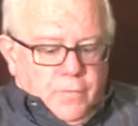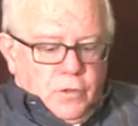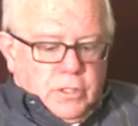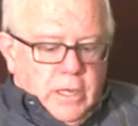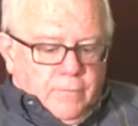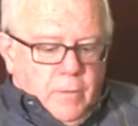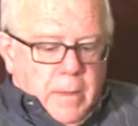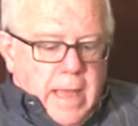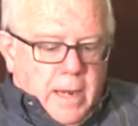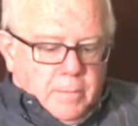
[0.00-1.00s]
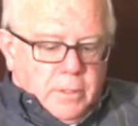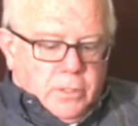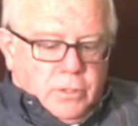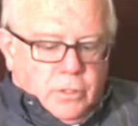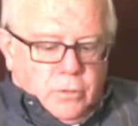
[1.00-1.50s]
first 10 from Adam
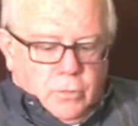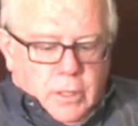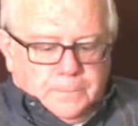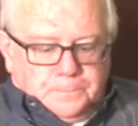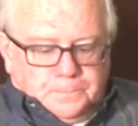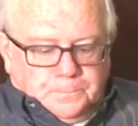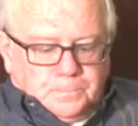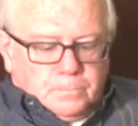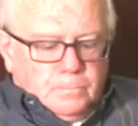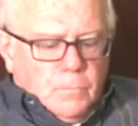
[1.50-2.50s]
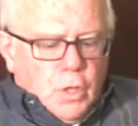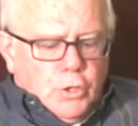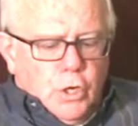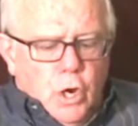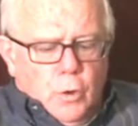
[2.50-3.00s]
to, to, uh,
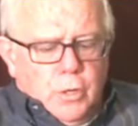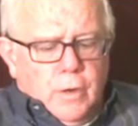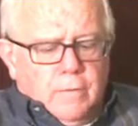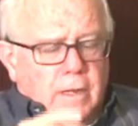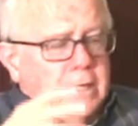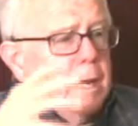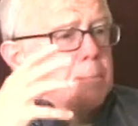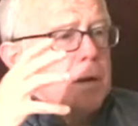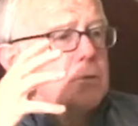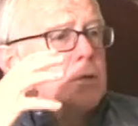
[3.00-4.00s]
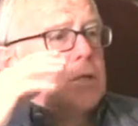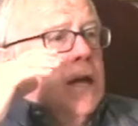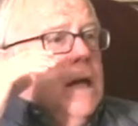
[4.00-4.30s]
to Noah, you have like 10 patriarchs.